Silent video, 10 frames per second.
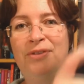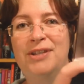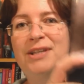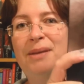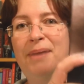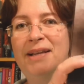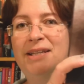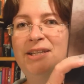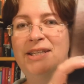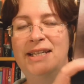Forster, A
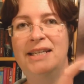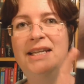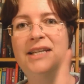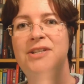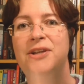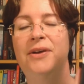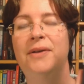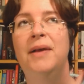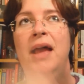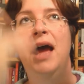Passage to India. So